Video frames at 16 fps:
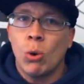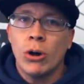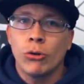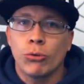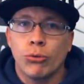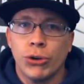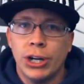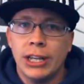
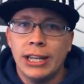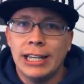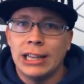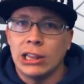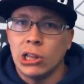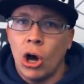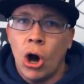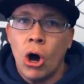one really
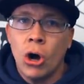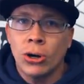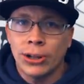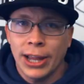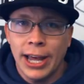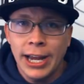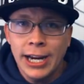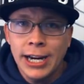long
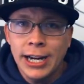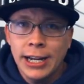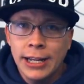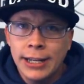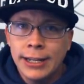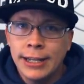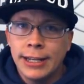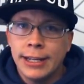leg
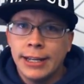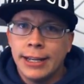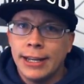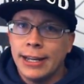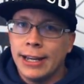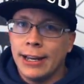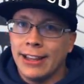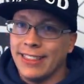
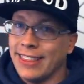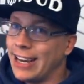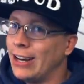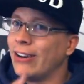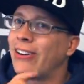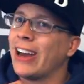that,